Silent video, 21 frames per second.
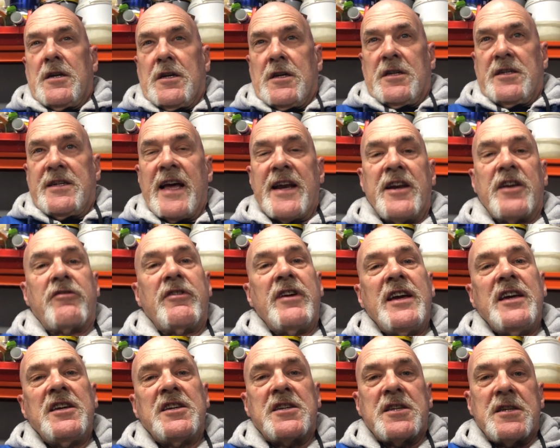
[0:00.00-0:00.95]
10
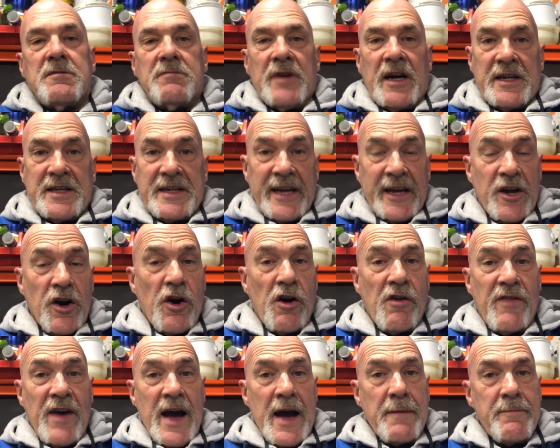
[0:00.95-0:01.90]
degrees, a tick
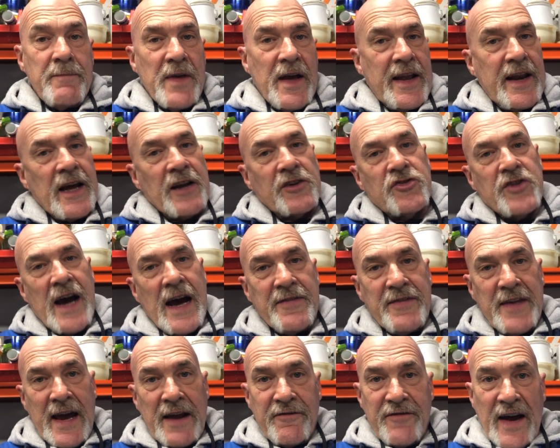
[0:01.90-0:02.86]
over, and I tried
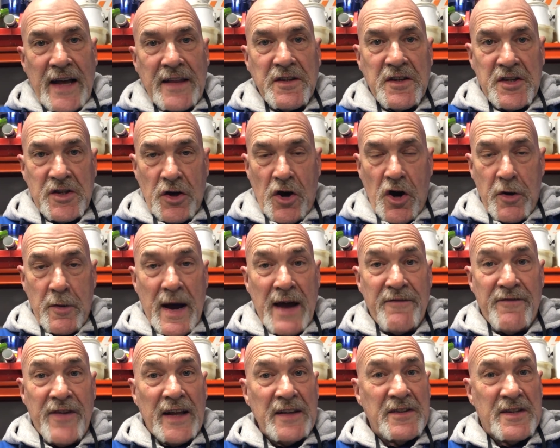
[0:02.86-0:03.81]
the auto
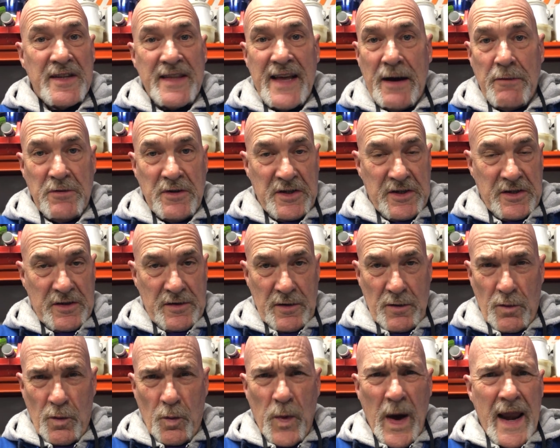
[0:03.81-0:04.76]
advance, and that was
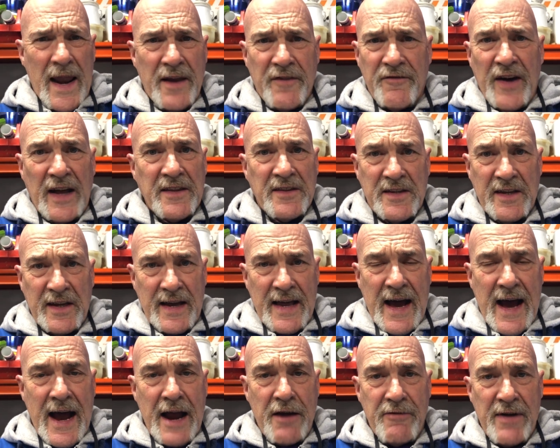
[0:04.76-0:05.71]
well advancing at
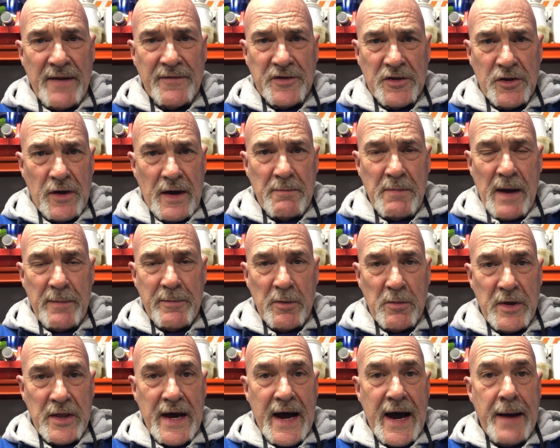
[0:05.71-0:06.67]
high rev, so I'm happy
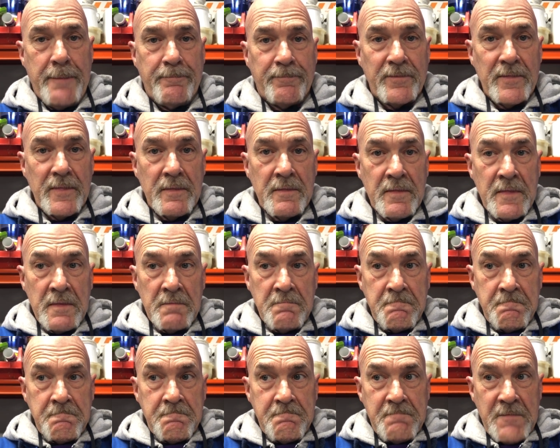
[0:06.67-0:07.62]
with that.
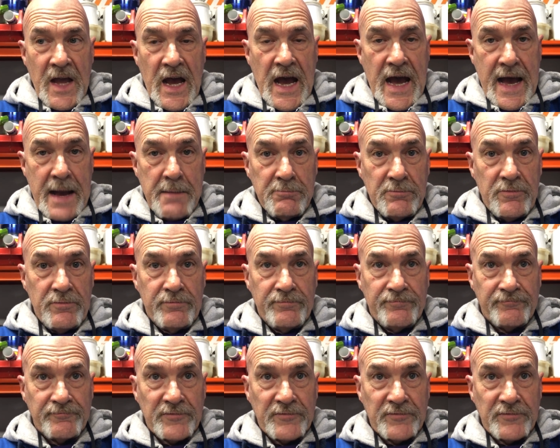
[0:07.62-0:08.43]
Retuned